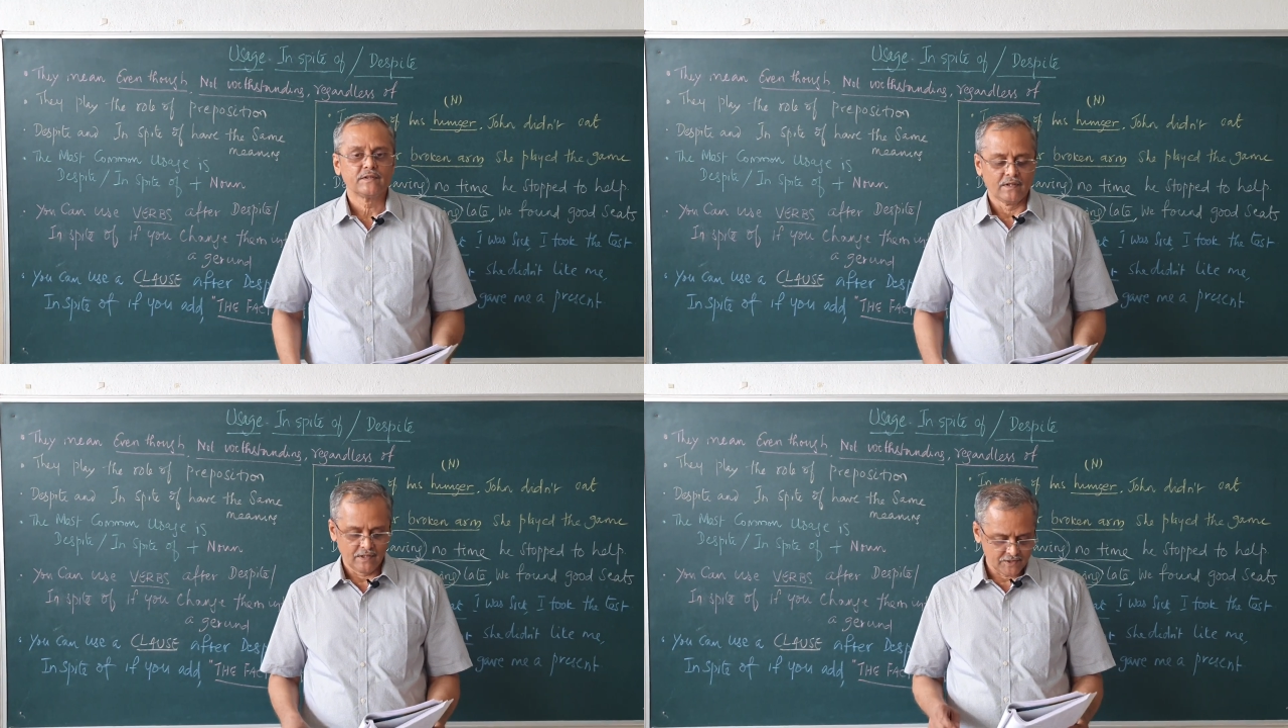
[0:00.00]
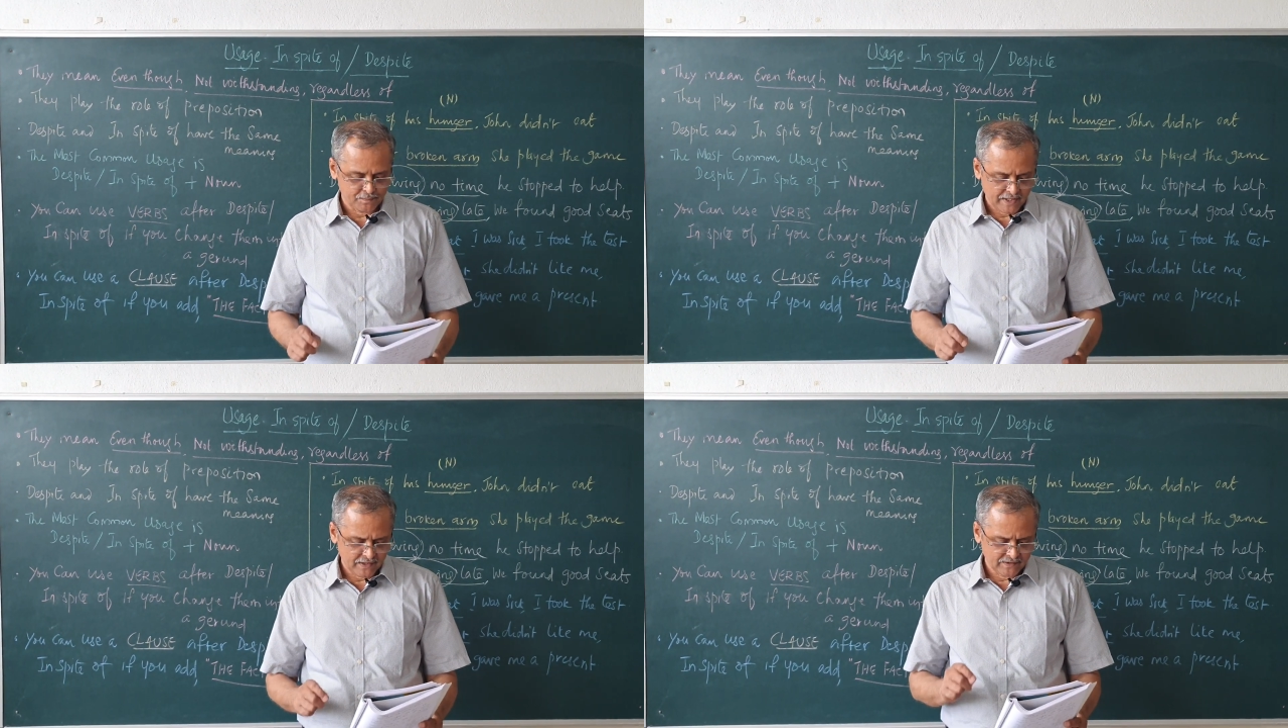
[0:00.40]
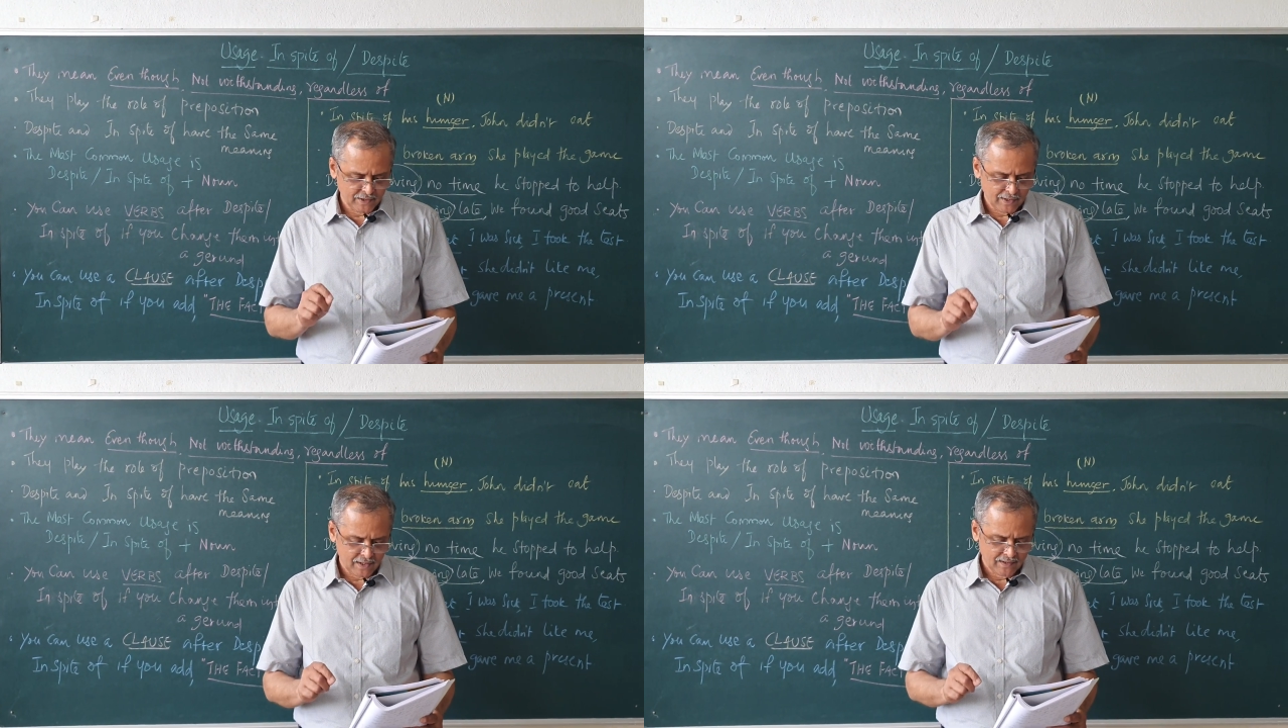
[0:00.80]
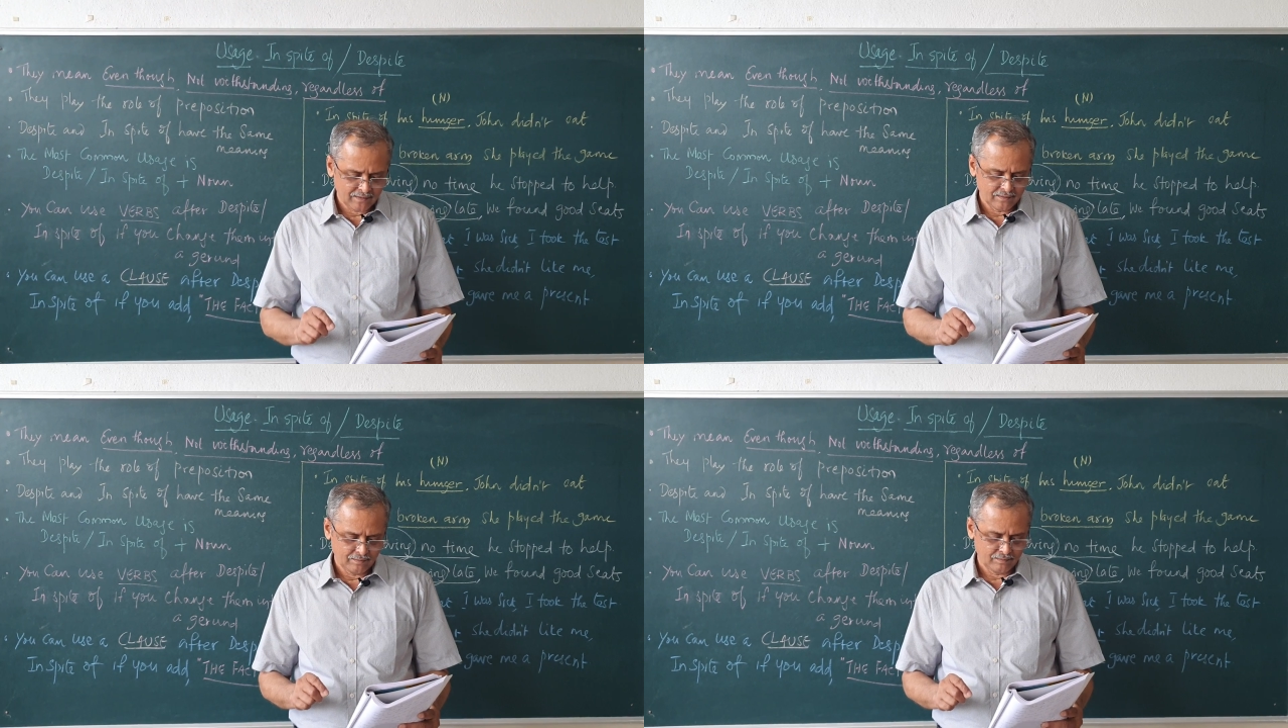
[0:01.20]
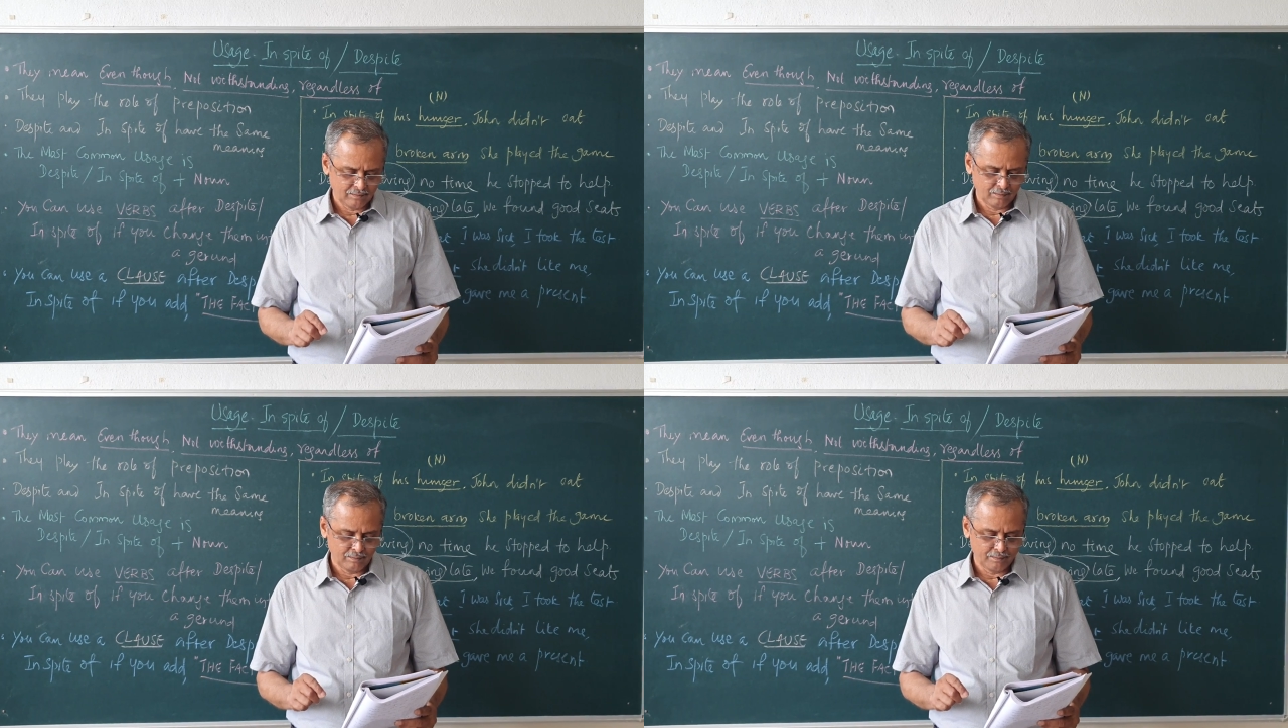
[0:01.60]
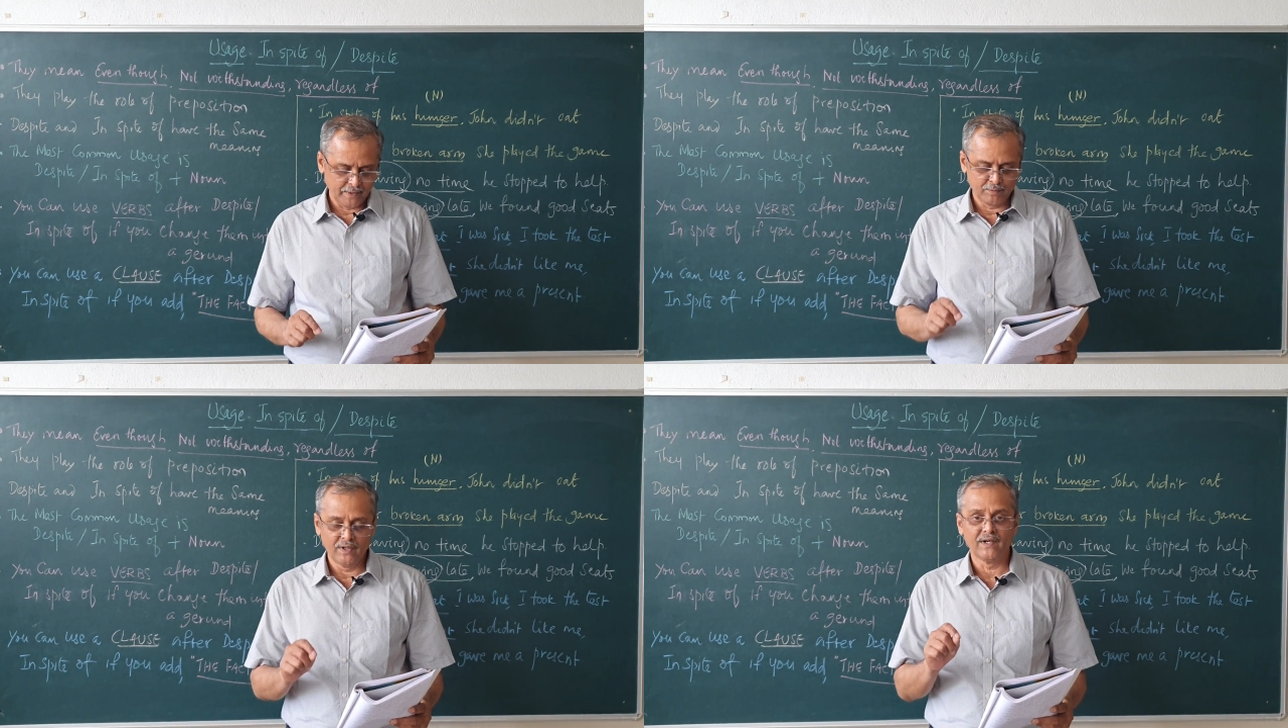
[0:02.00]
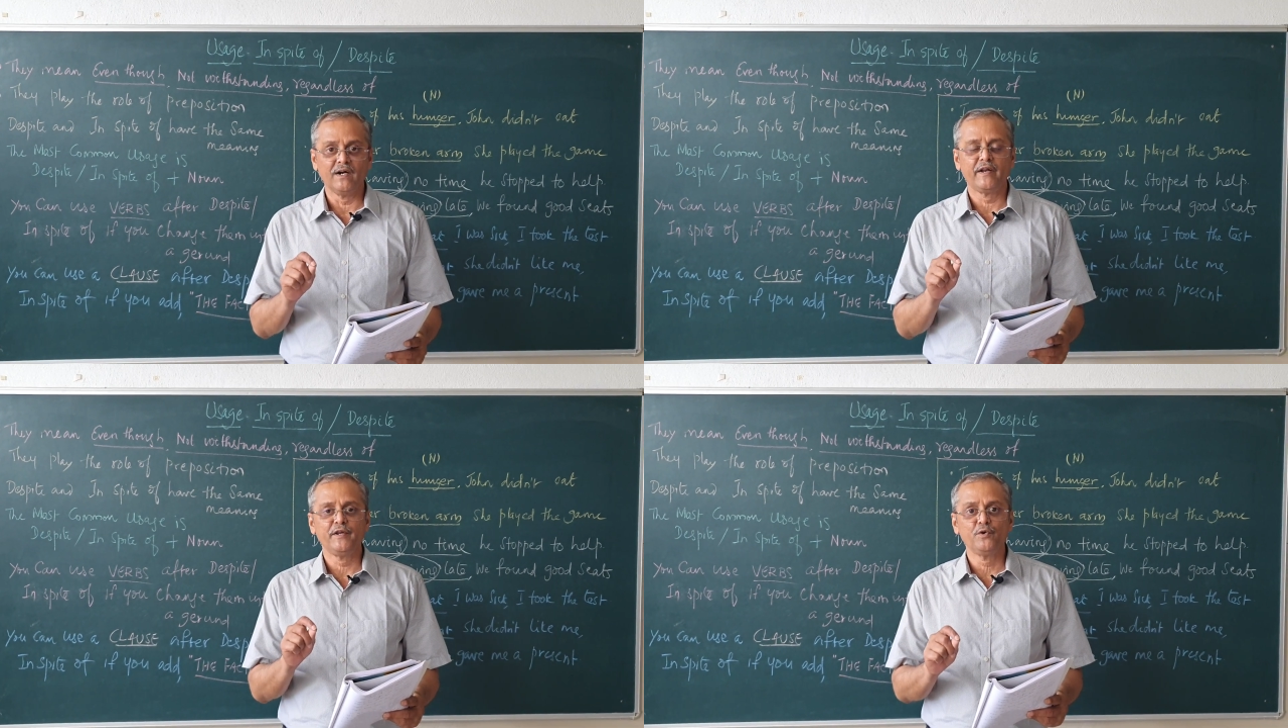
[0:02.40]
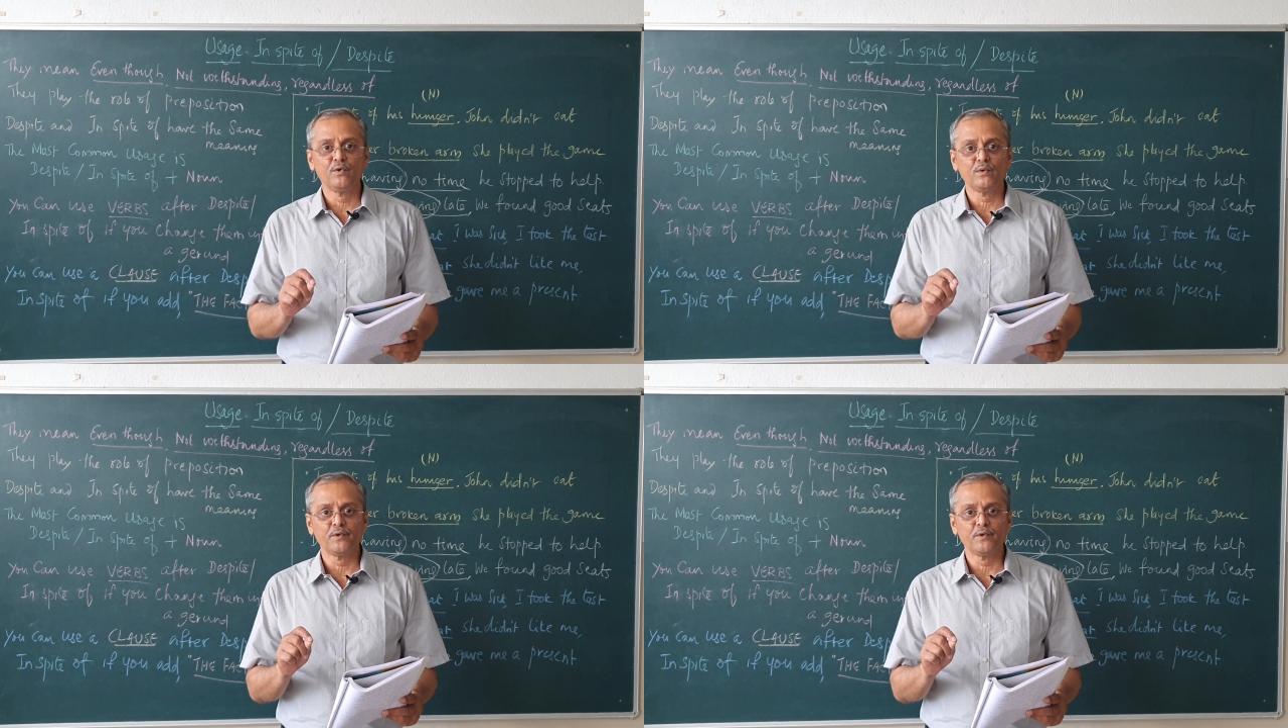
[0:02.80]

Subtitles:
Despite the law, people continue to